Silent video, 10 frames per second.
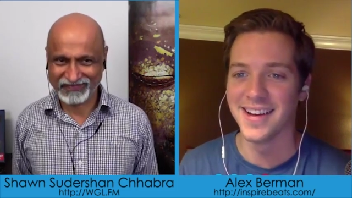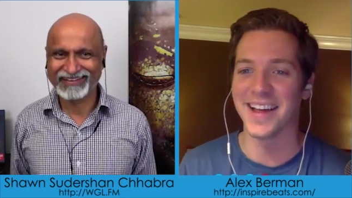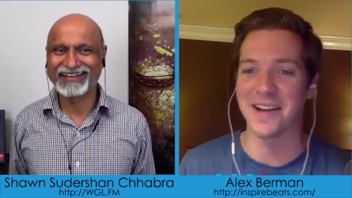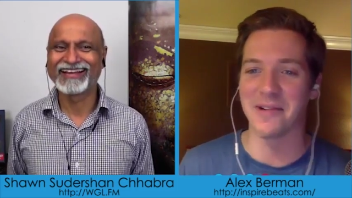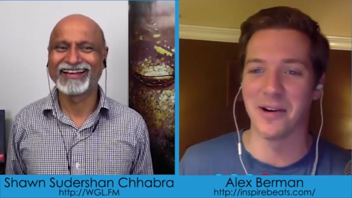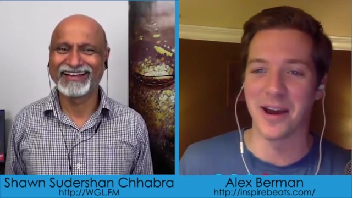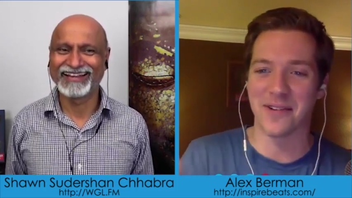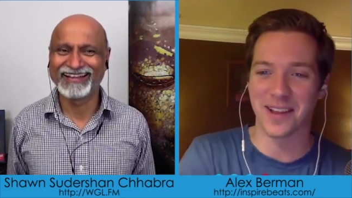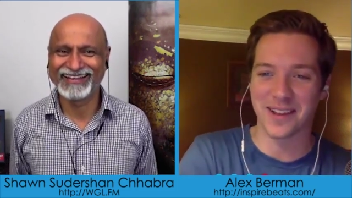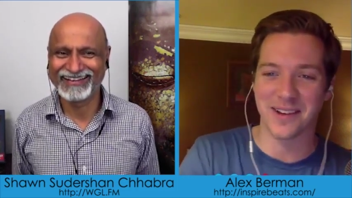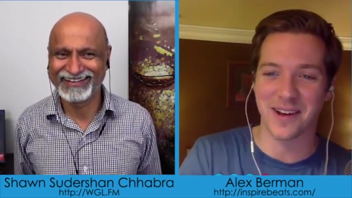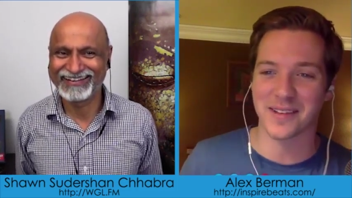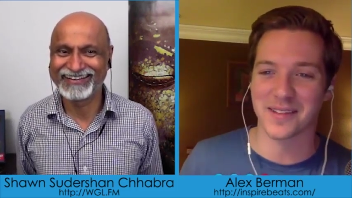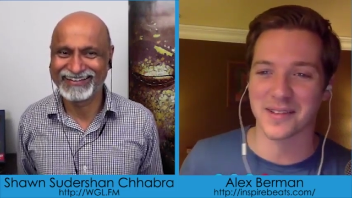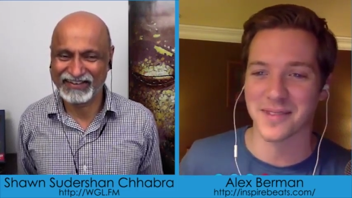Speaker 1: Or like, whatever. Like, you call
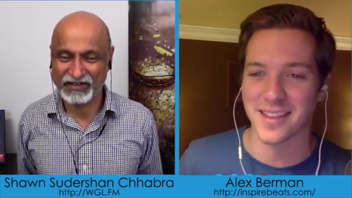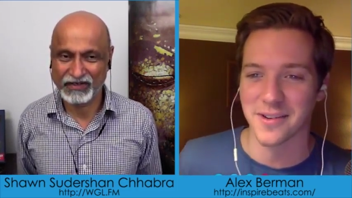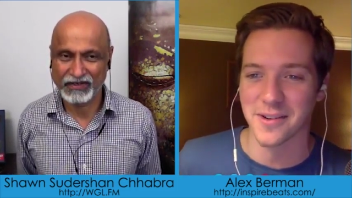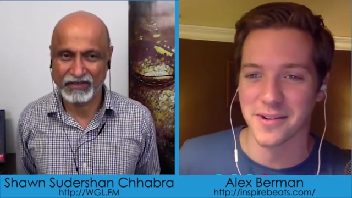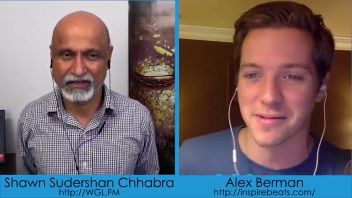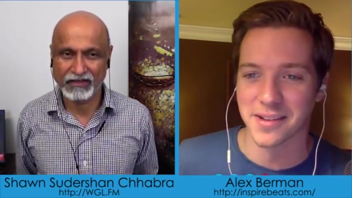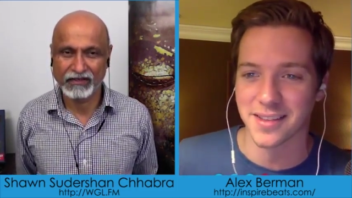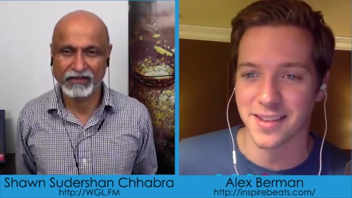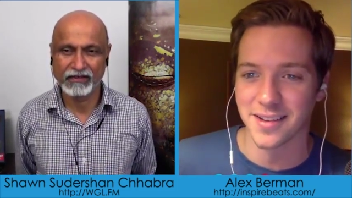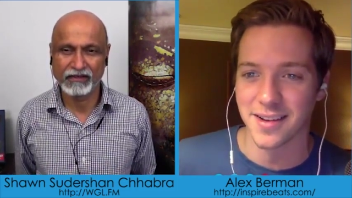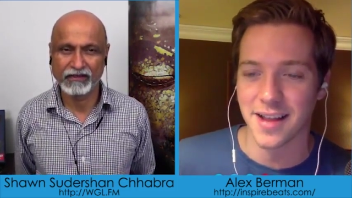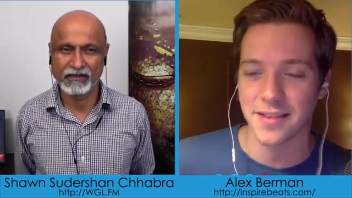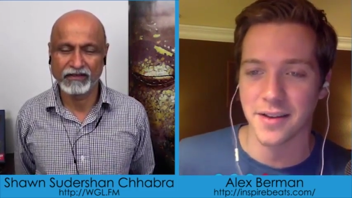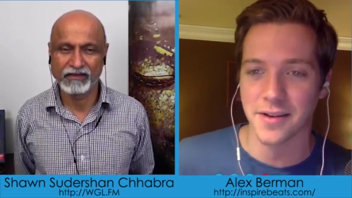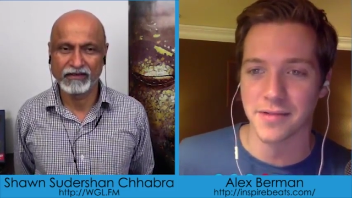out something that you're interested in that, and
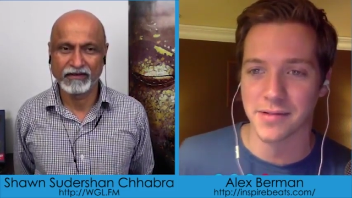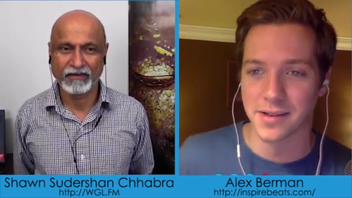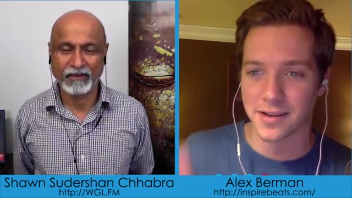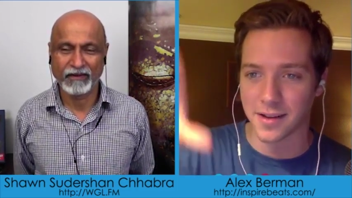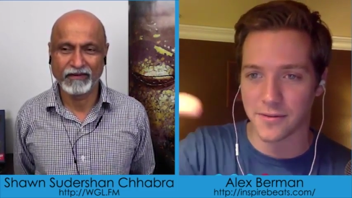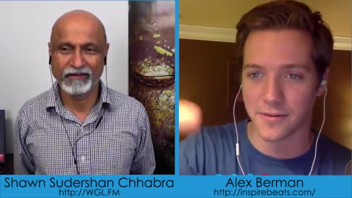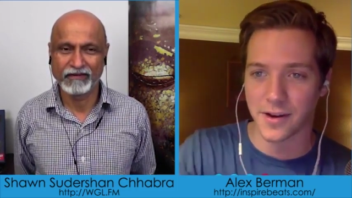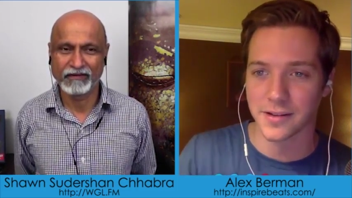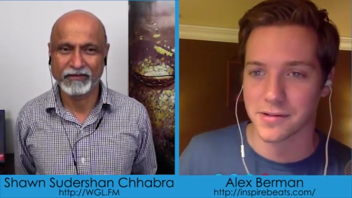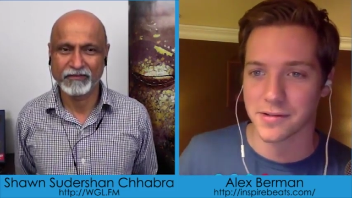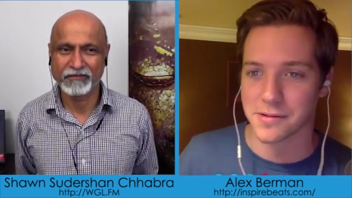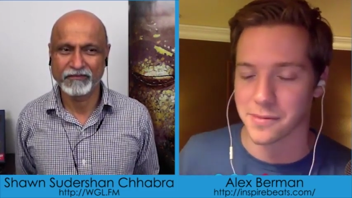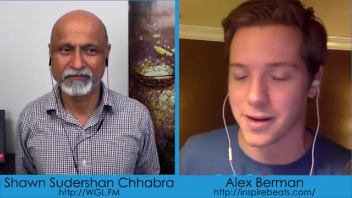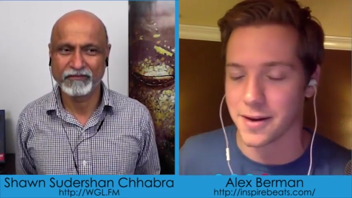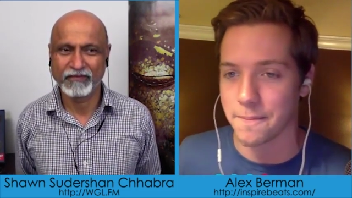they're interested in that you find on their social
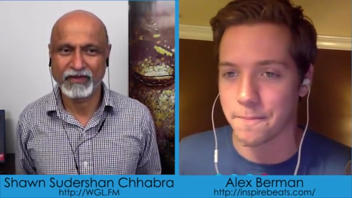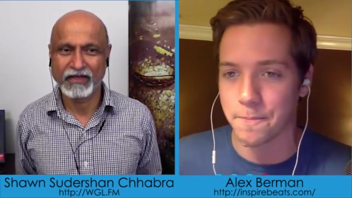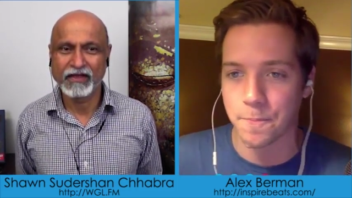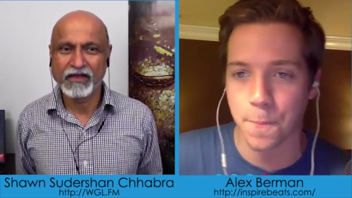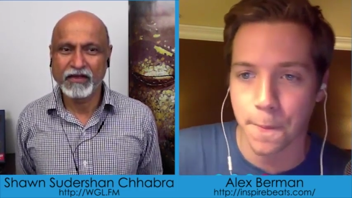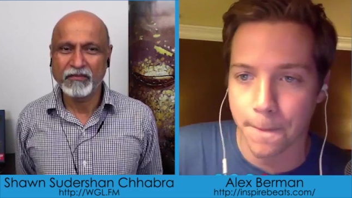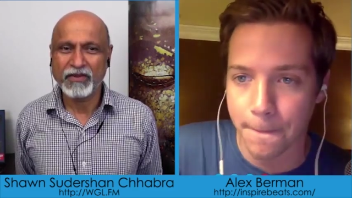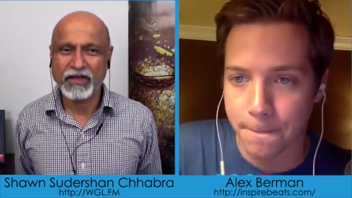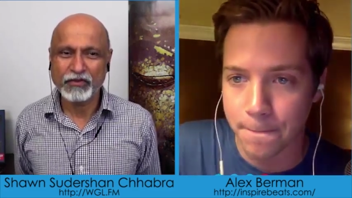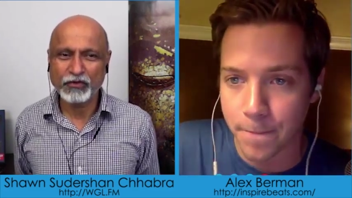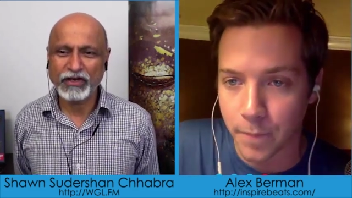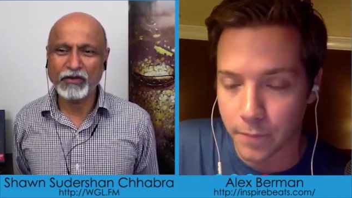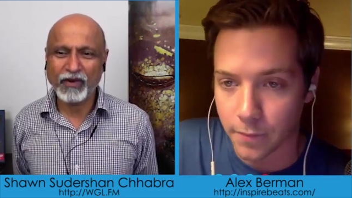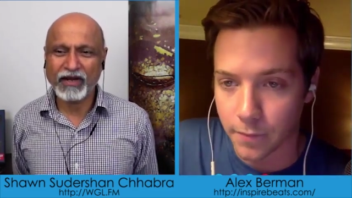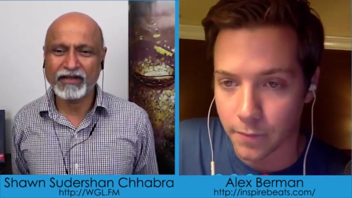media.
Speaker 2: Because you really
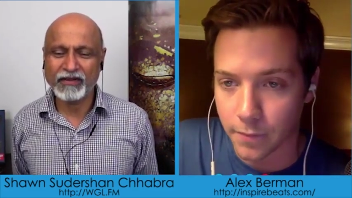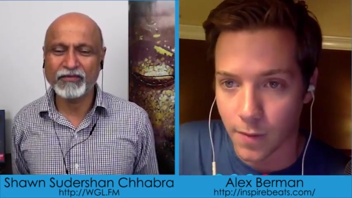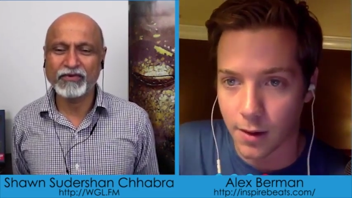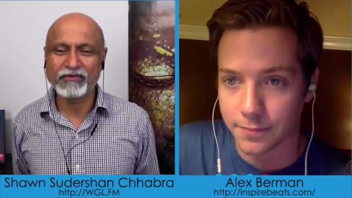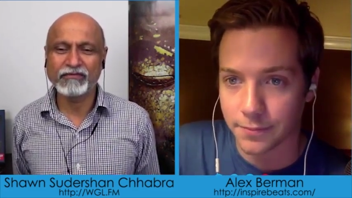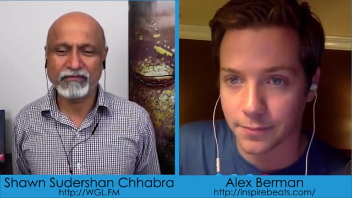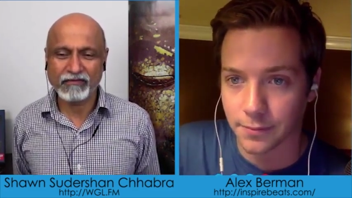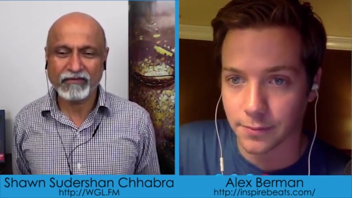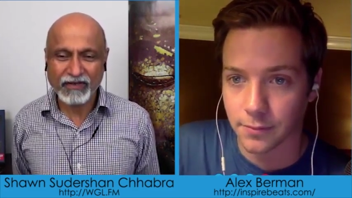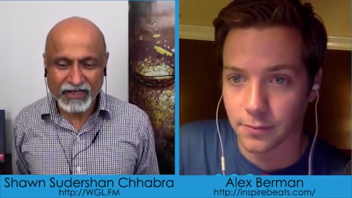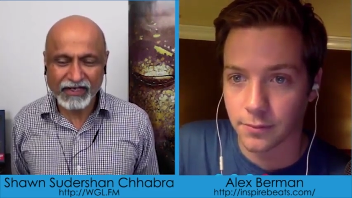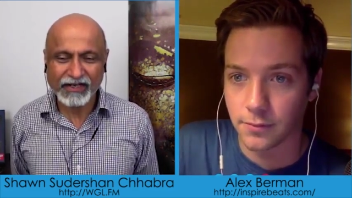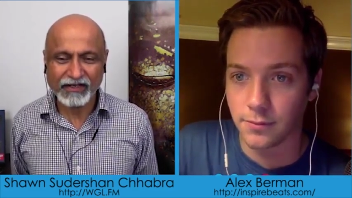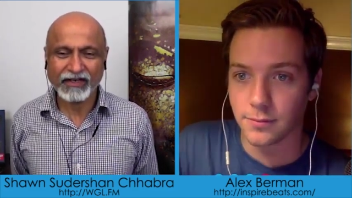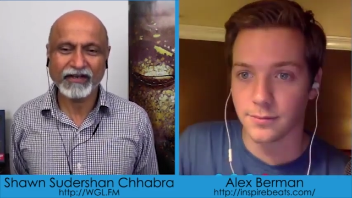want them to read
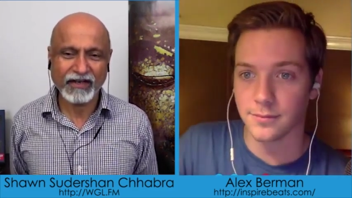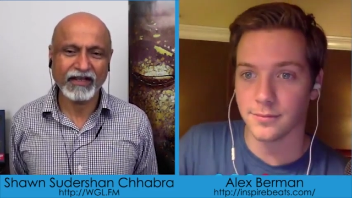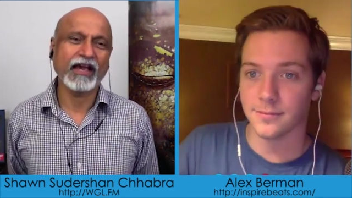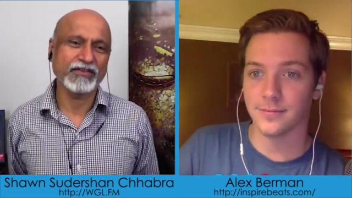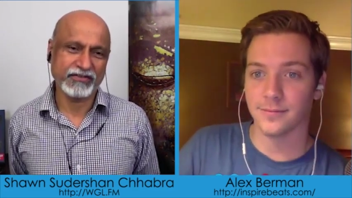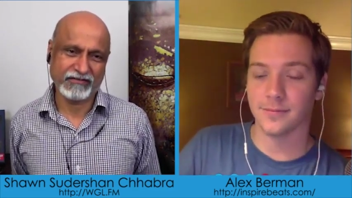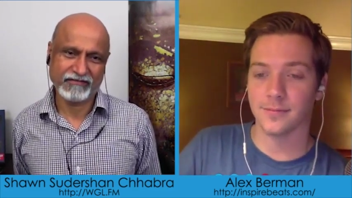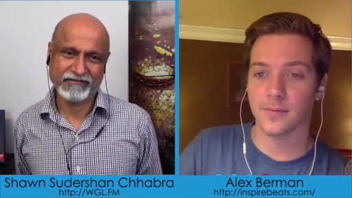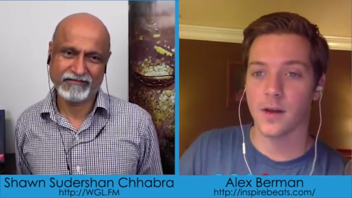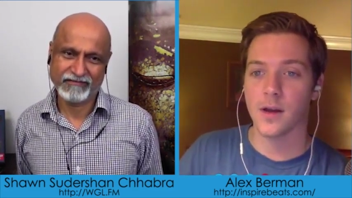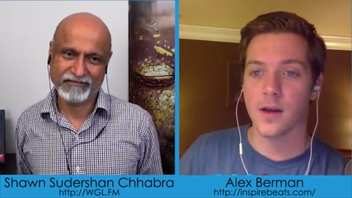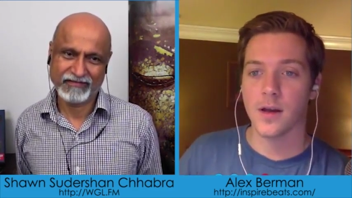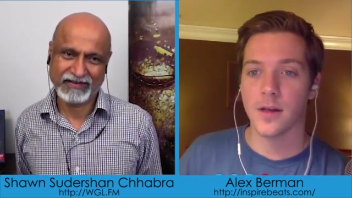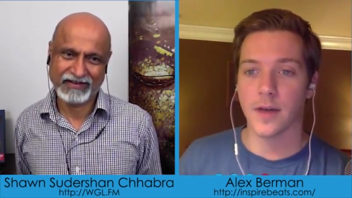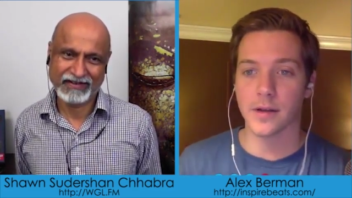it and take action
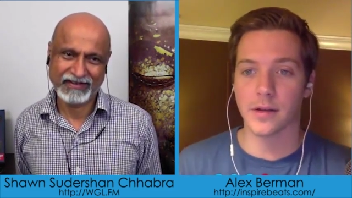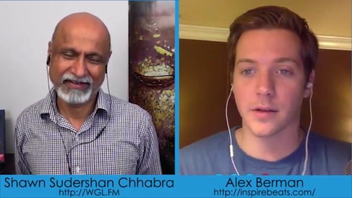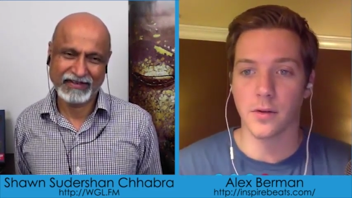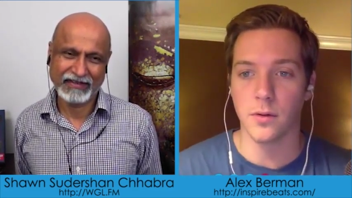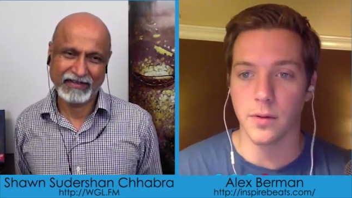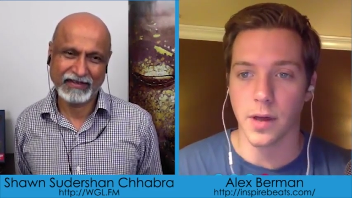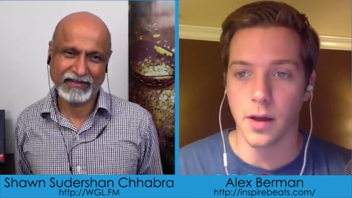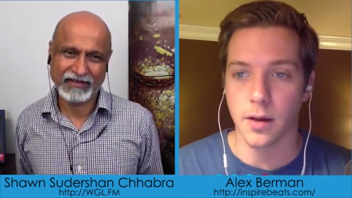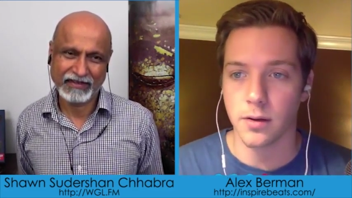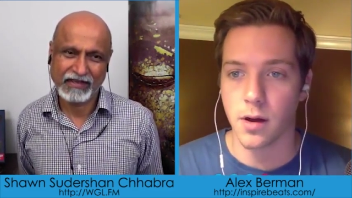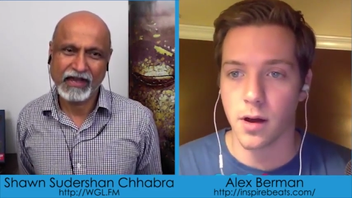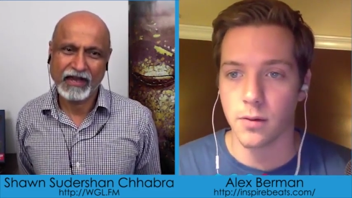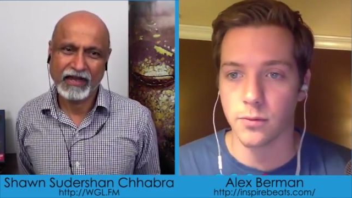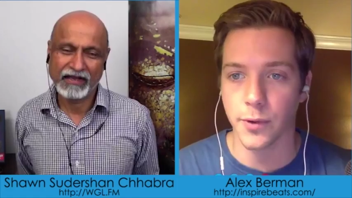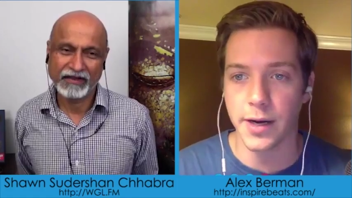
Speaker 1: that's the goal yeah
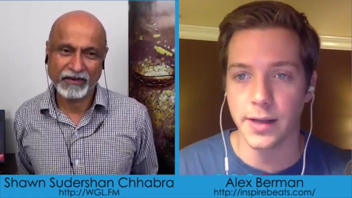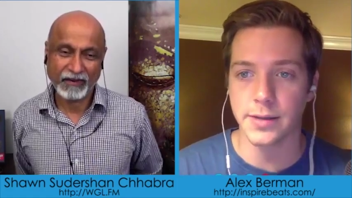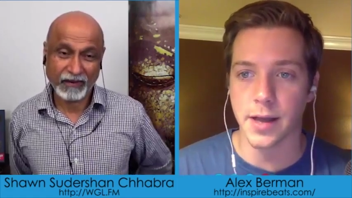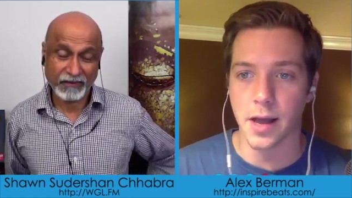um, read it take